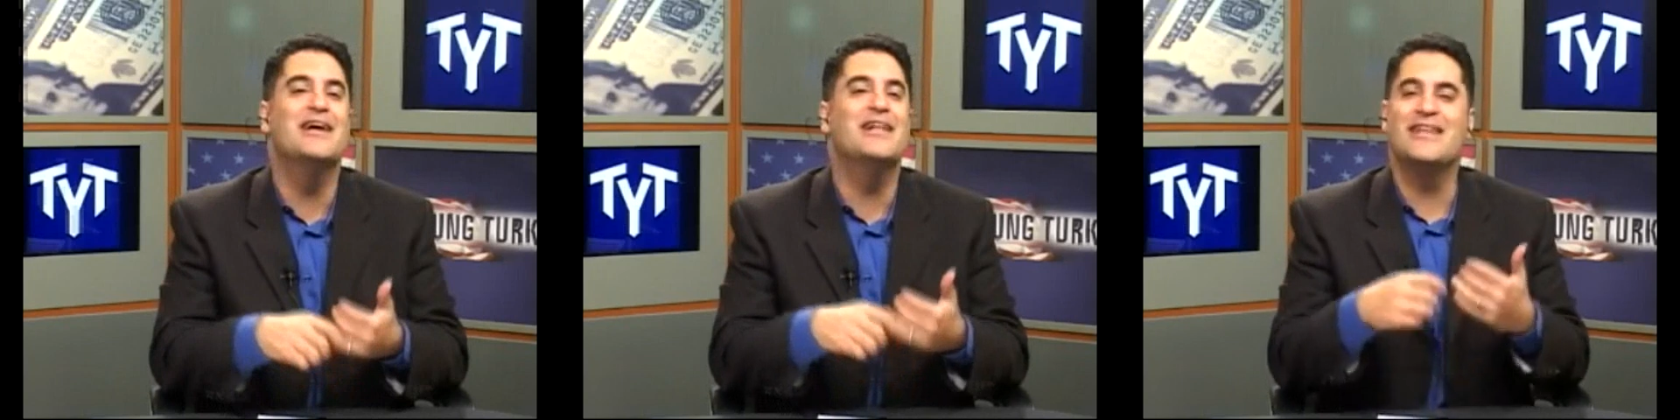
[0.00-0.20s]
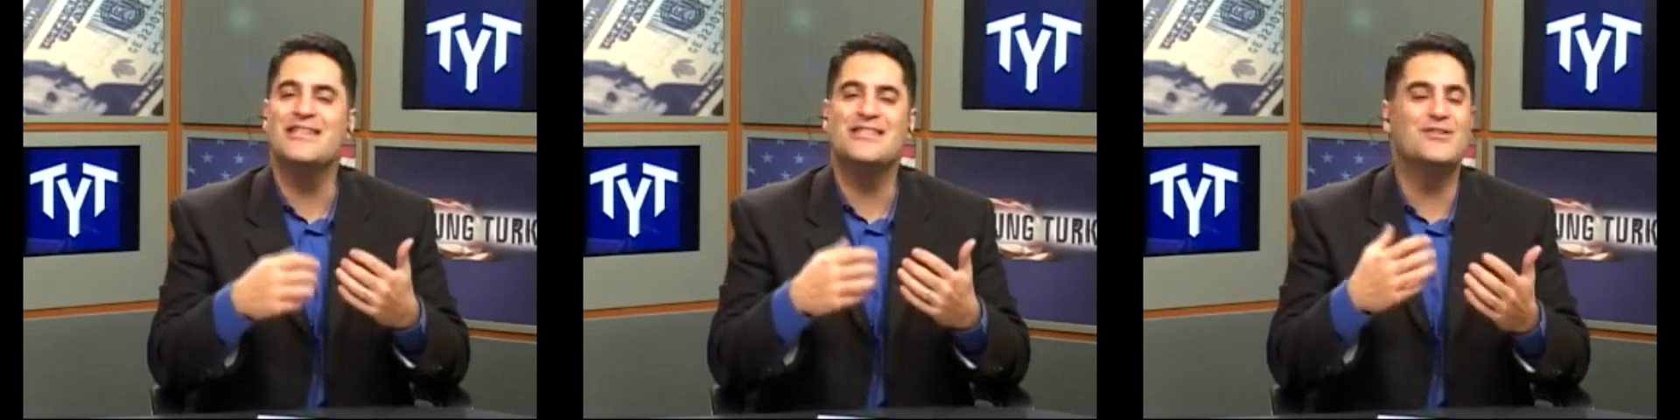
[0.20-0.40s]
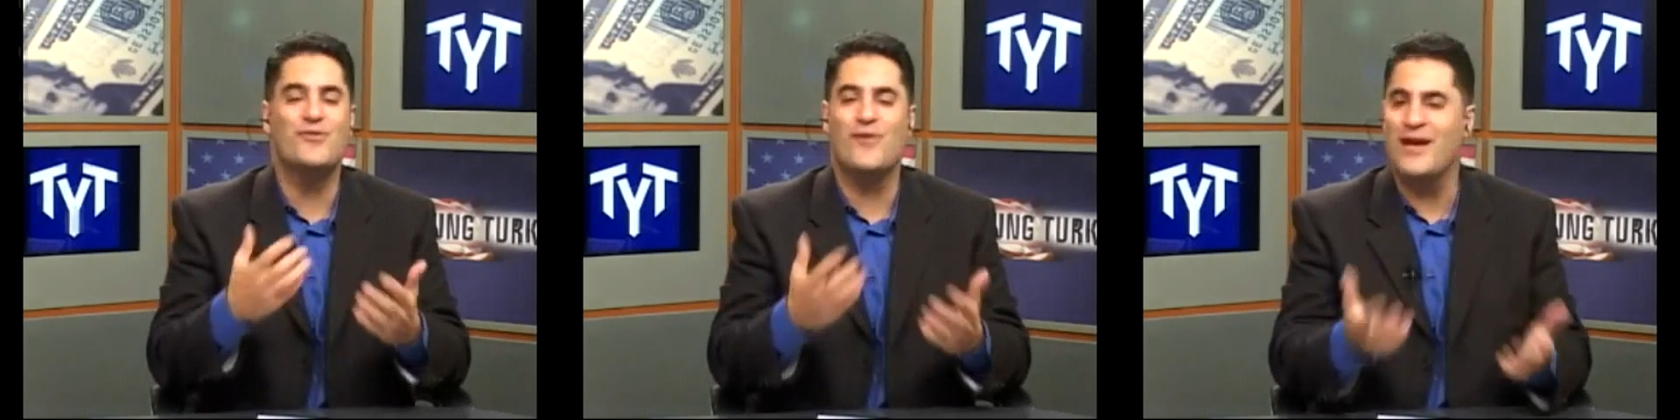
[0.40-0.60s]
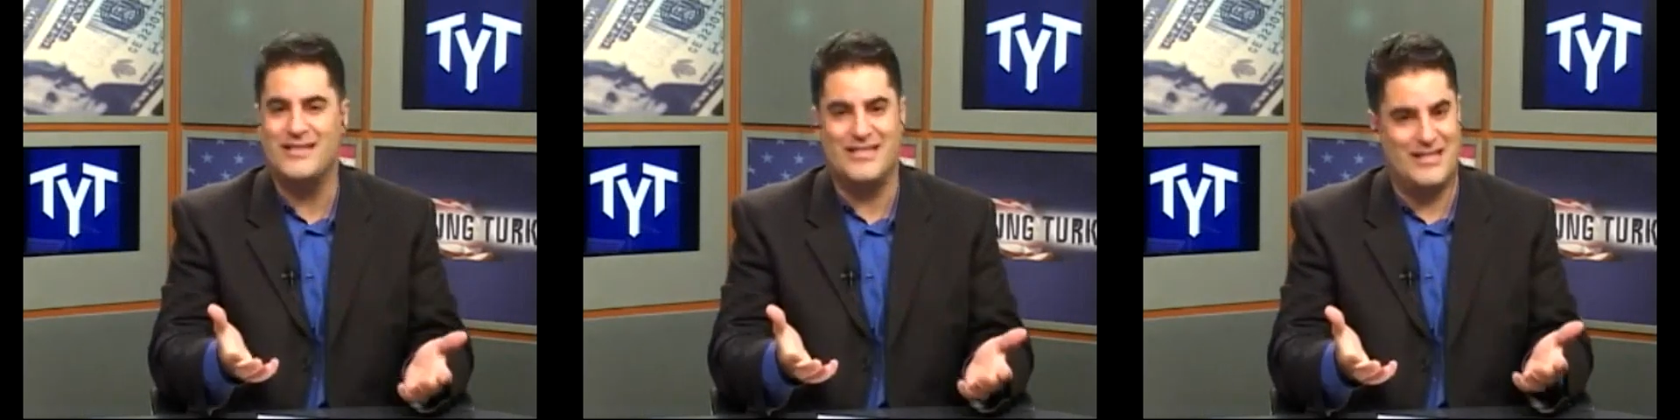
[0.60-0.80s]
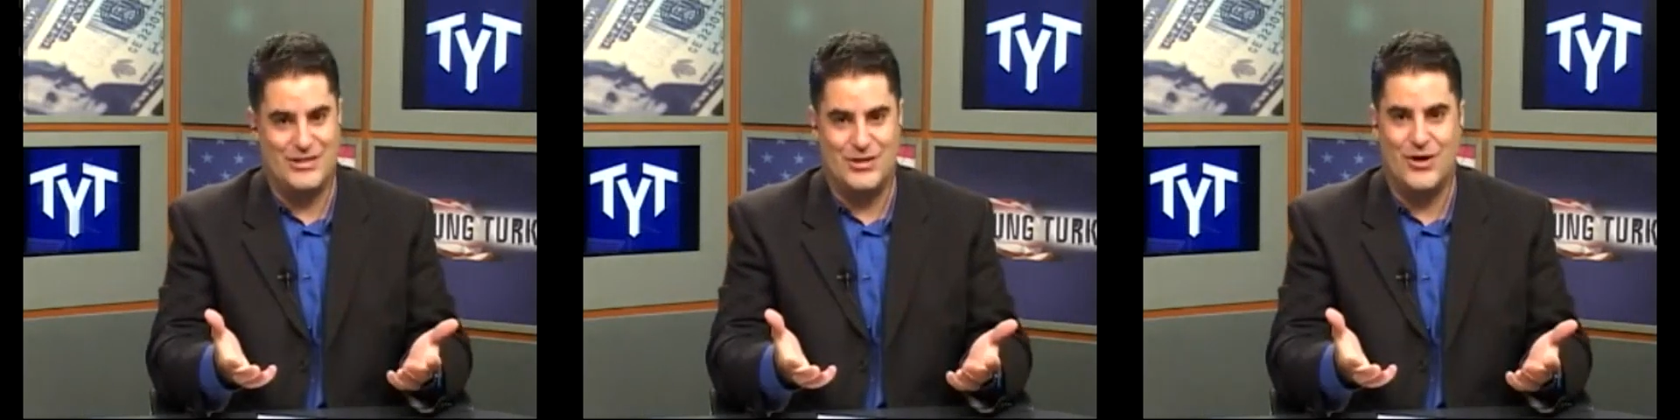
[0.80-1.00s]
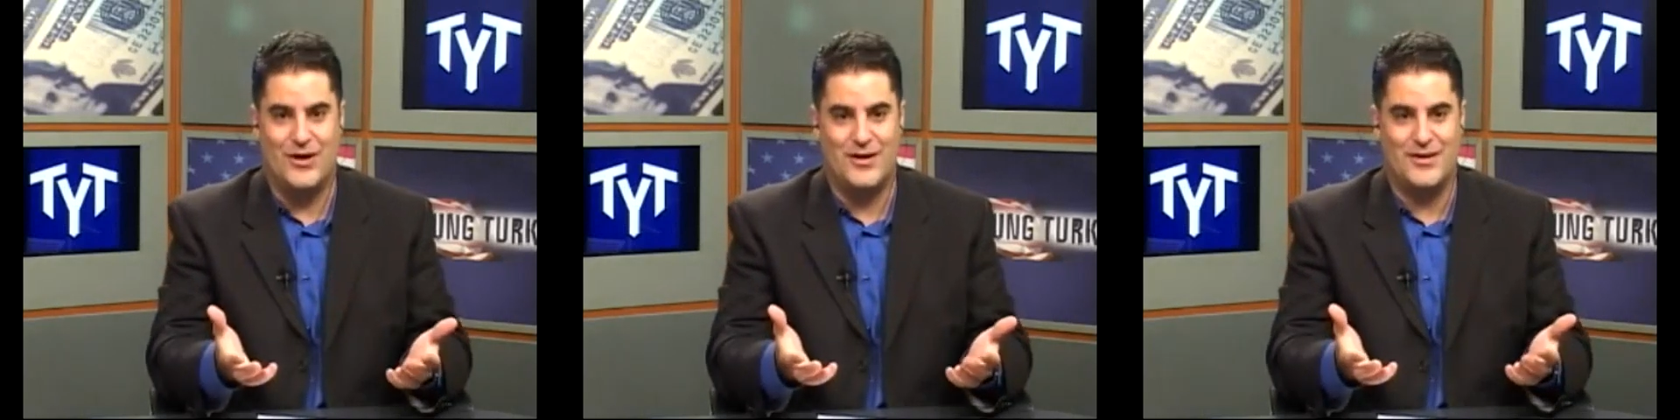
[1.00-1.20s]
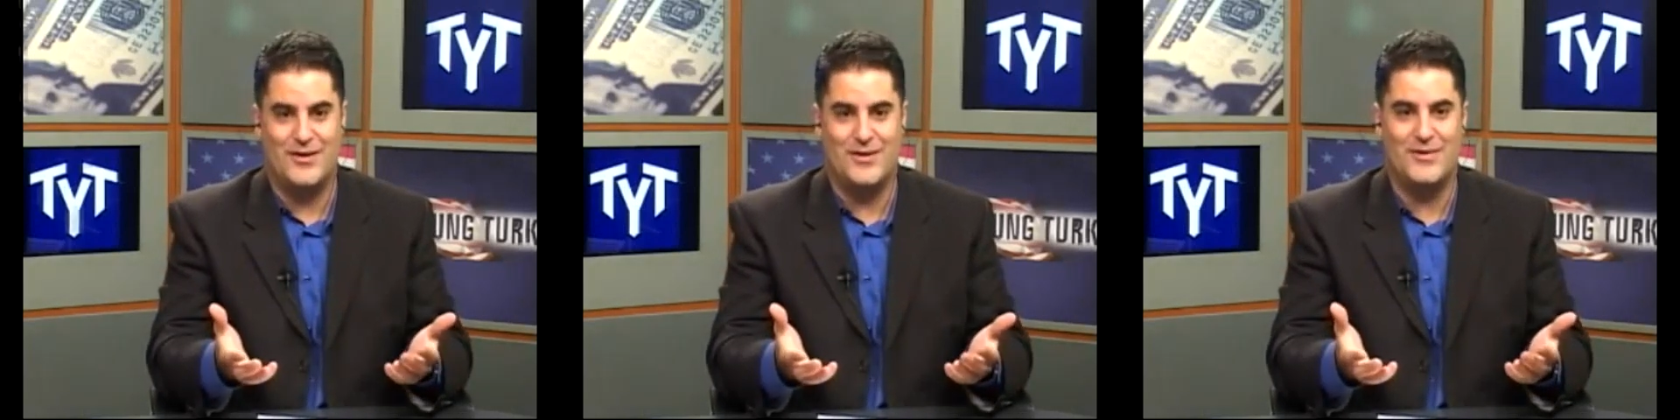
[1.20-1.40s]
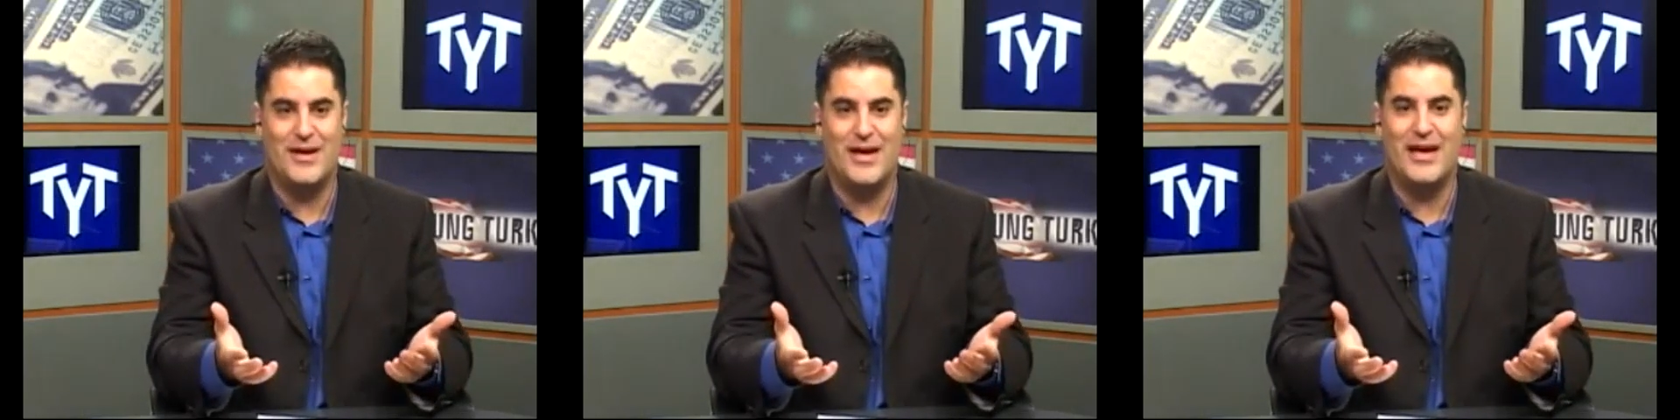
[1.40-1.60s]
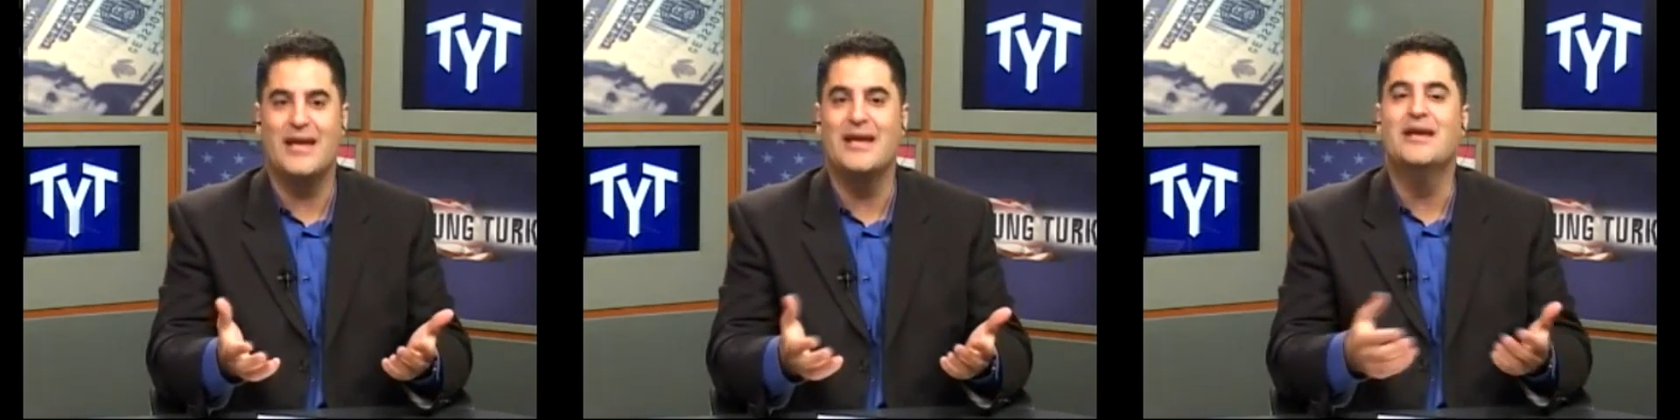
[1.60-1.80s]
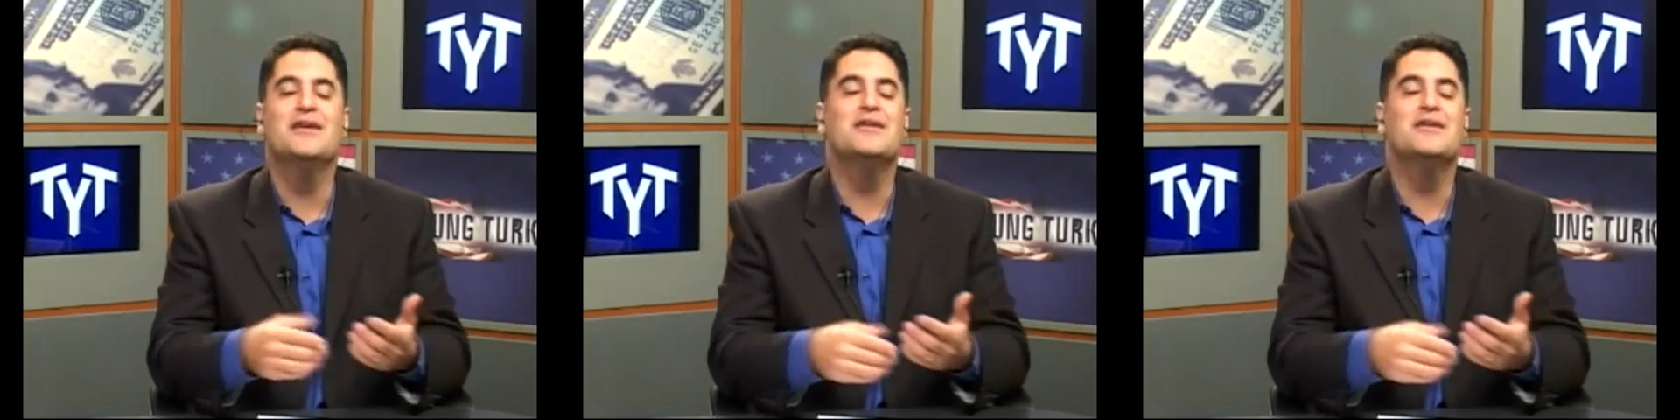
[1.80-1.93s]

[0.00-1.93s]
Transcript: That's crazy talk, okay?